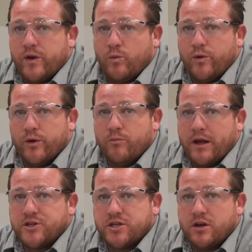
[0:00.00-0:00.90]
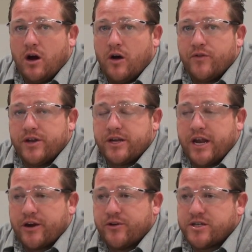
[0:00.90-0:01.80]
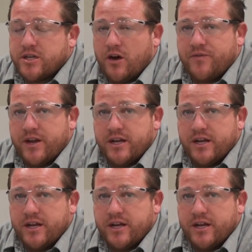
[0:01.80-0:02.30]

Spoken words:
It will mention on the detector itself that